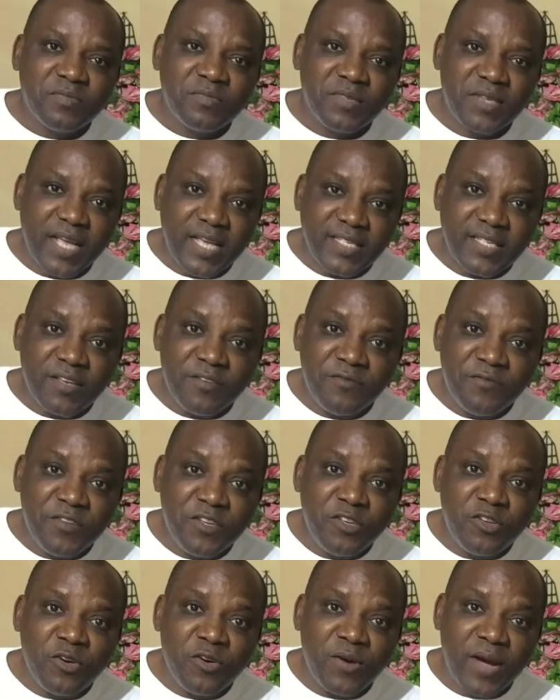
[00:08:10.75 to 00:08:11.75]
There's a
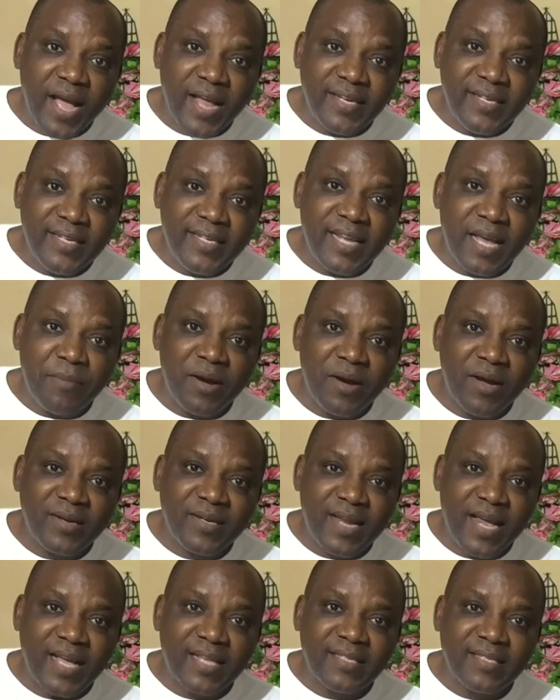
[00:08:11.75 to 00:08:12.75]
video I did about
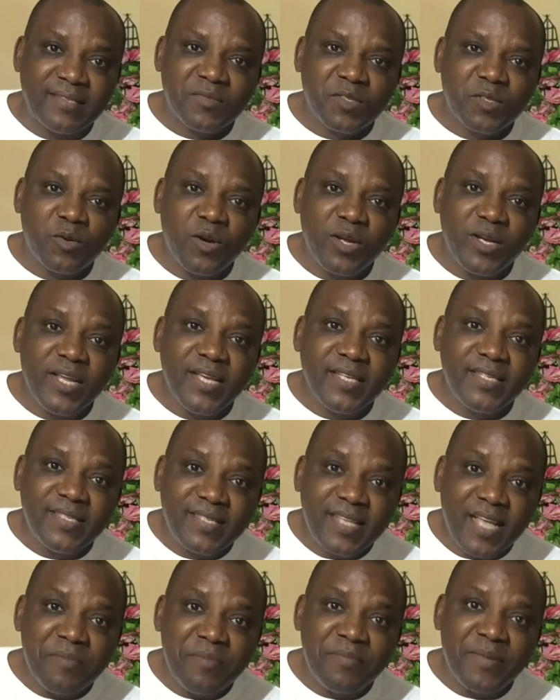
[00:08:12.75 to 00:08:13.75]
that on a
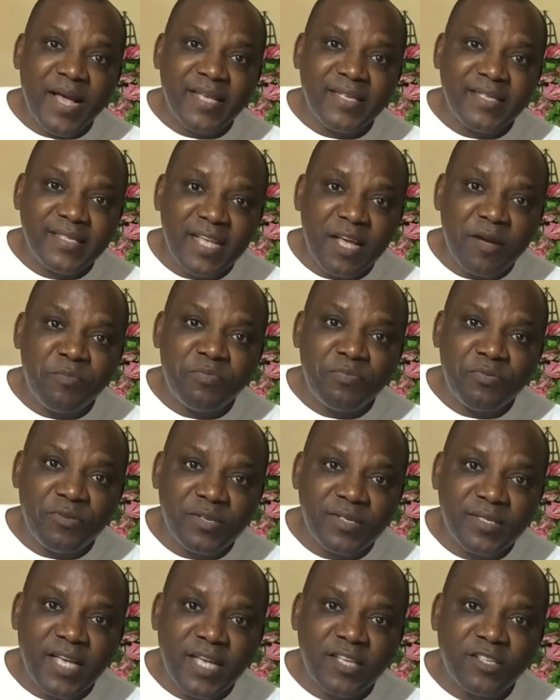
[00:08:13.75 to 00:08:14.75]
step-by-step
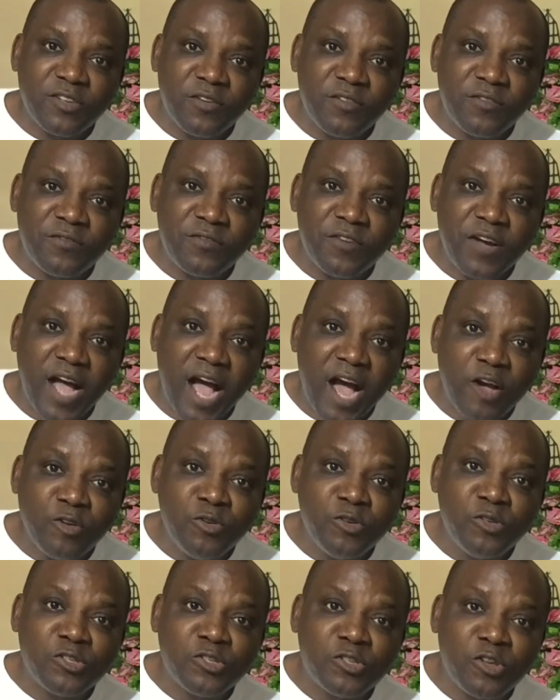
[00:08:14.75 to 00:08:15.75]
process of how
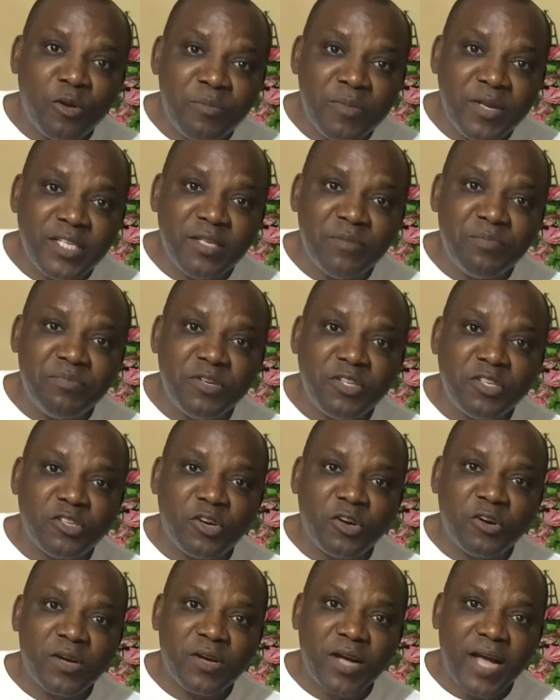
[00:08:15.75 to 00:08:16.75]
you submit the
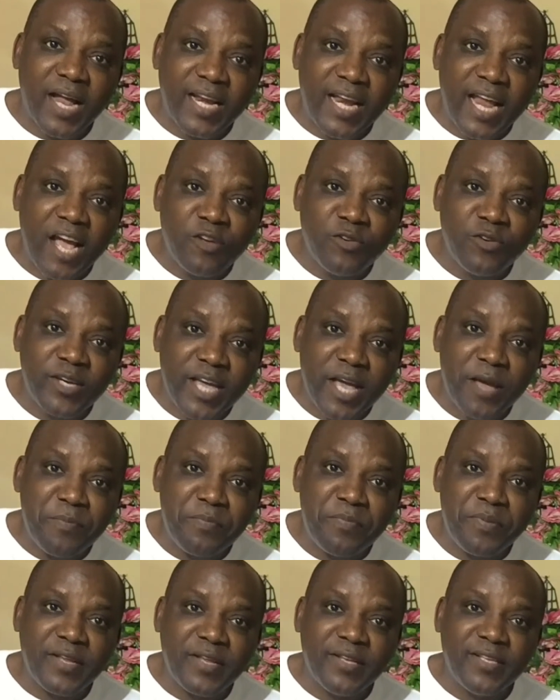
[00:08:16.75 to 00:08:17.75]
picture and how you
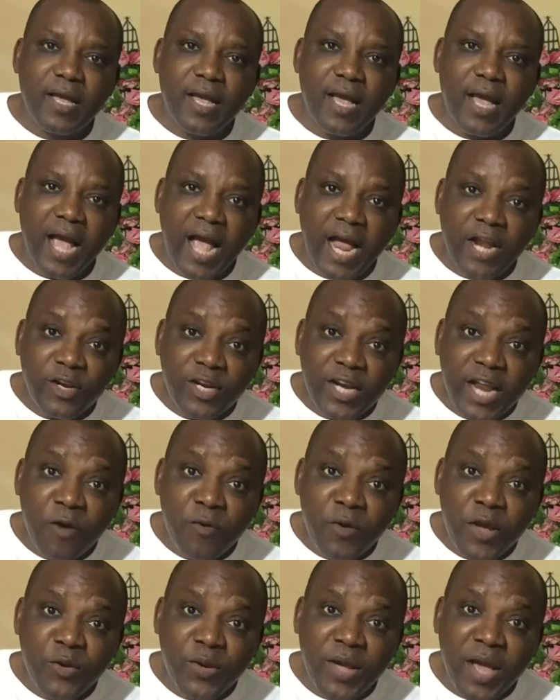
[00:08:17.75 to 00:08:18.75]
get paid. Another
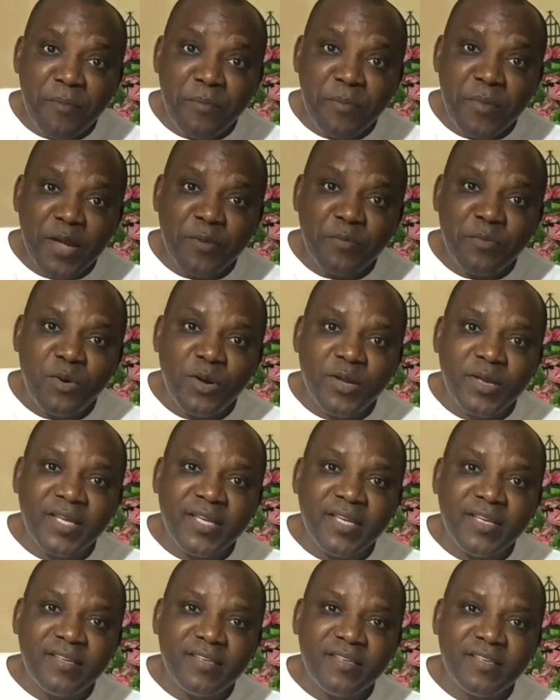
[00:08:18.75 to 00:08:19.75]
way you can make
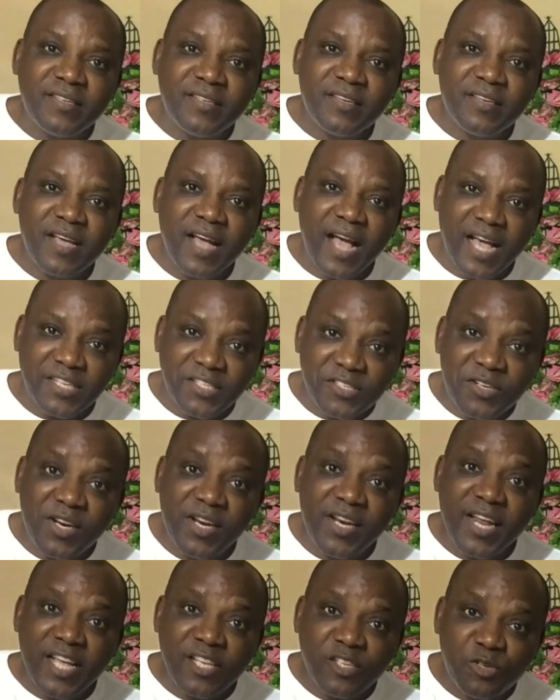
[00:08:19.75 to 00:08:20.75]
money as
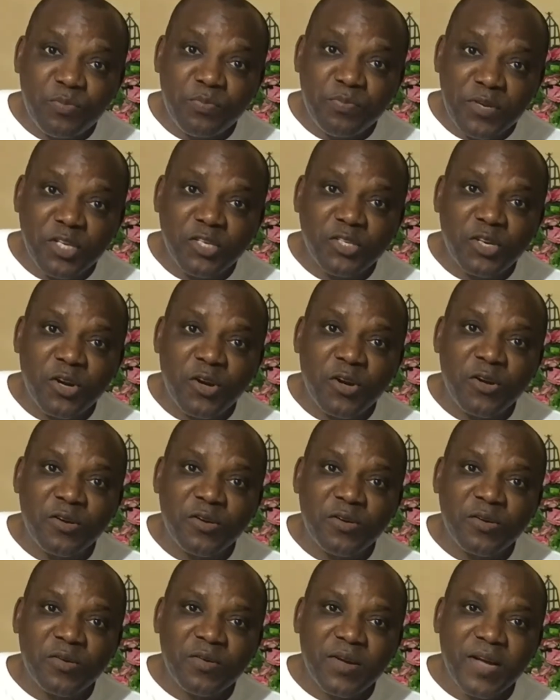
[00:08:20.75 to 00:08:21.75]
relate to picture
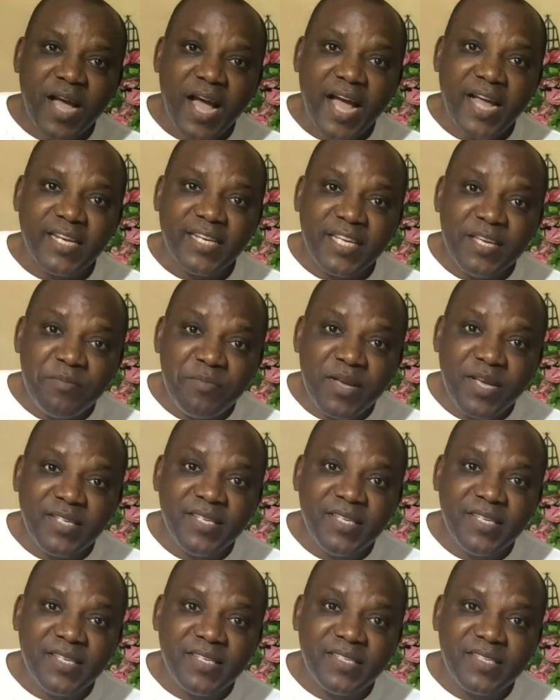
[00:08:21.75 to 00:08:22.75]
and
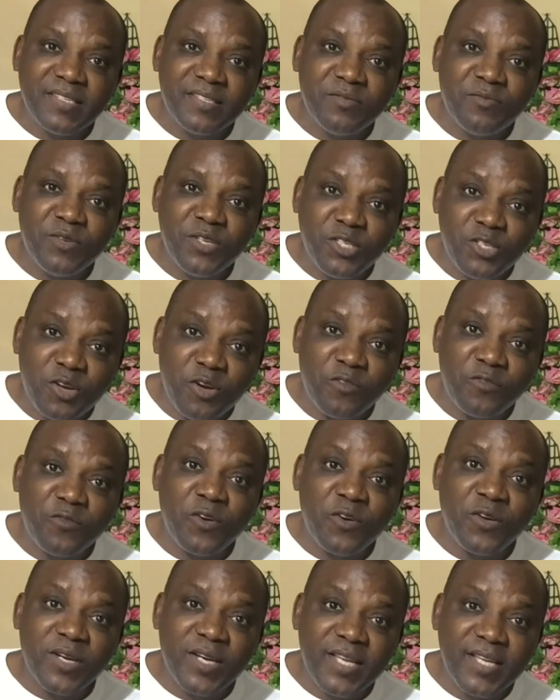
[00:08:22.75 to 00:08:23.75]
images with your
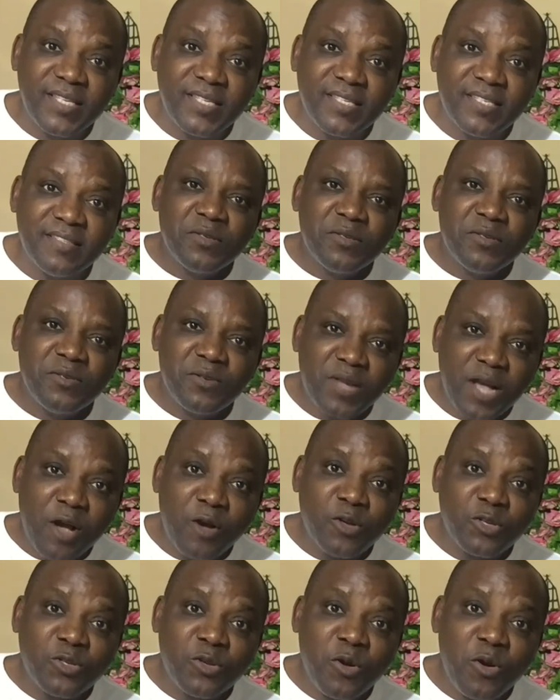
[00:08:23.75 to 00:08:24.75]
phone is you can
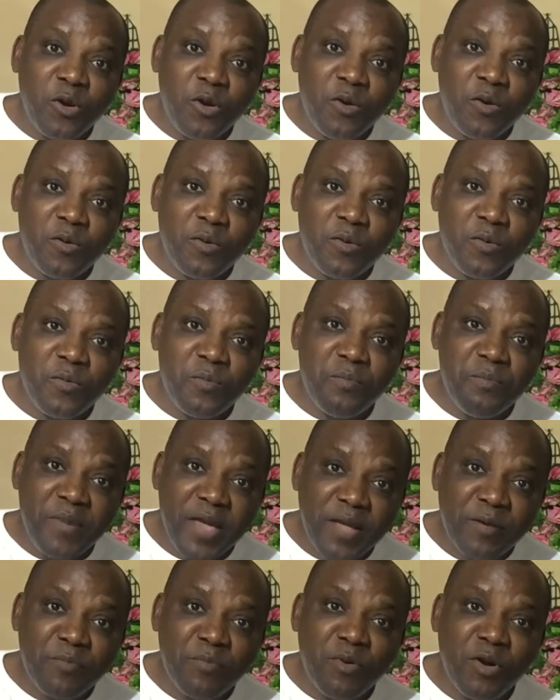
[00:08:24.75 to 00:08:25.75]
also
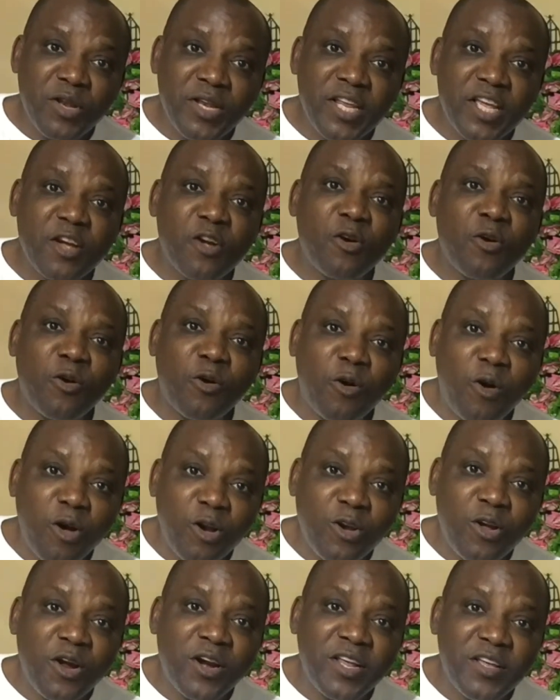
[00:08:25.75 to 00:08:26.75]
make money
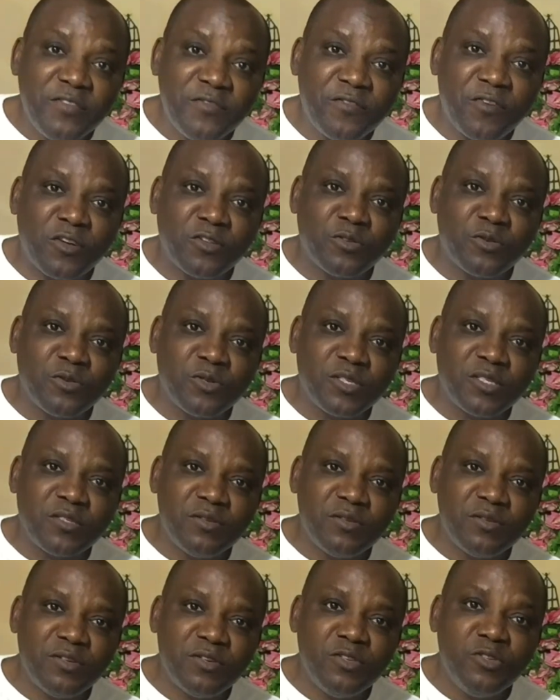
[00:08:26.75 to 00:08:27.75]
coloring photos
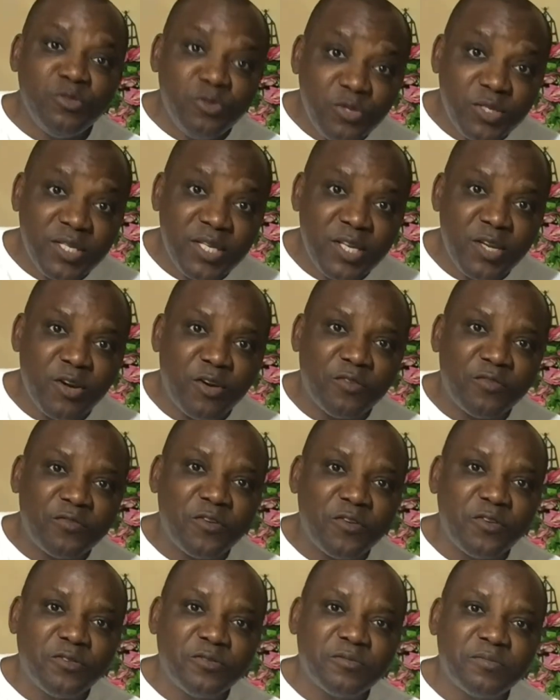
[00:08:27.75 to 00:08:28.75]
using your
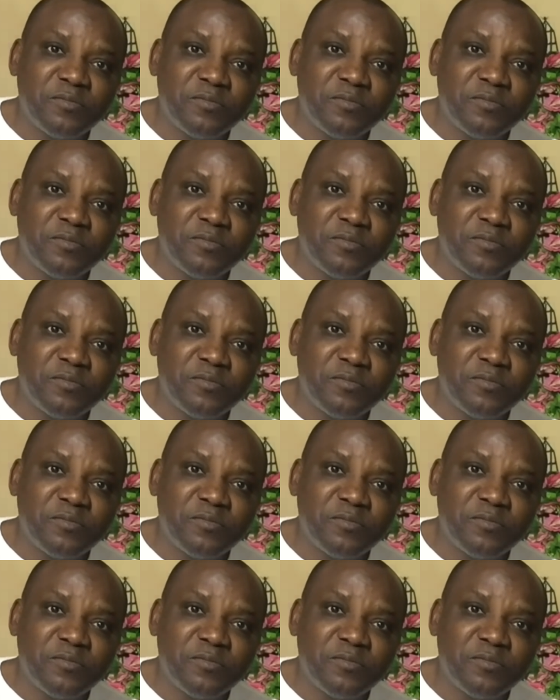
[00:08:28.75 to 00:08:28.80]
phone.